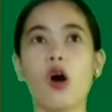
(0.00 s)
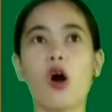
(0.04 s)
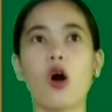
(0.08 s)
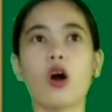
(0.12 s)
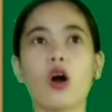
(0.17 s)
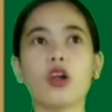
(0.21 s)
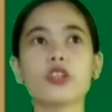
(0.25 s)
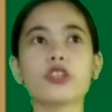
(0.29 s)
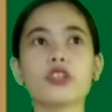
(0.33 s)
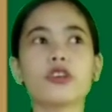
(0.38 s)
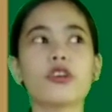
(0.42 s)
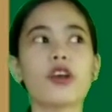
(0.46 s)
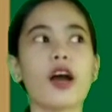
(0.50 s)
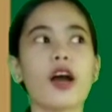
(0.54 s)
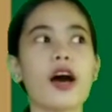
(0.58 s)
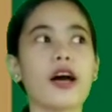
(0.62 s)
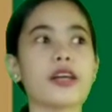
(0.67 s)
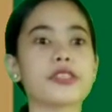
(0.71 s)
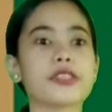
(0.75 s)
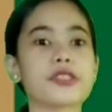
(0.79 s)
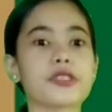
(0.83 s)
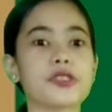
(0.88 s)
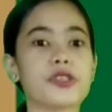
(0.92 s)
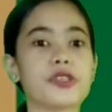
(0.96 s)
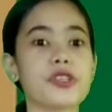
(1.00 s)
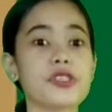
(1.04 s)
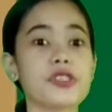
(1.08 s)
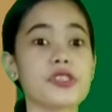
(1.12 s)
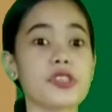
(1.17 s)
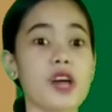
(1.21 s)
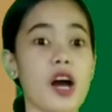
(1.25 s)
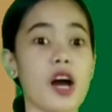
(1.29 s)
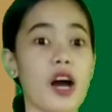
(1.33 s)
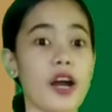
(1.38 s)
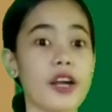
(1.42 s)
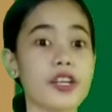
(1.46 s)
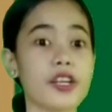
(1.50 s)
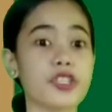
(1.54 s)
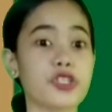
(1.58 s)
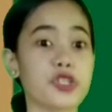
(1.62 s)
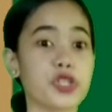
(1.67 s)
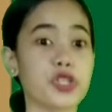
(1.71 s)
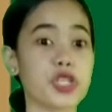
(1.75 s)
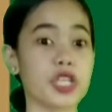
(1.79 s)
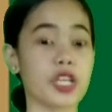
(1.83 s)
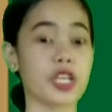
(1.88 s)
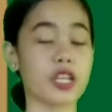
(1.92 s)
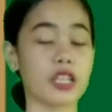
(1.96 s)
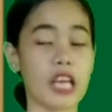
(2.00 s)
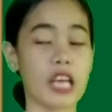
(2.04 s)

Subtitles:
all your answers are G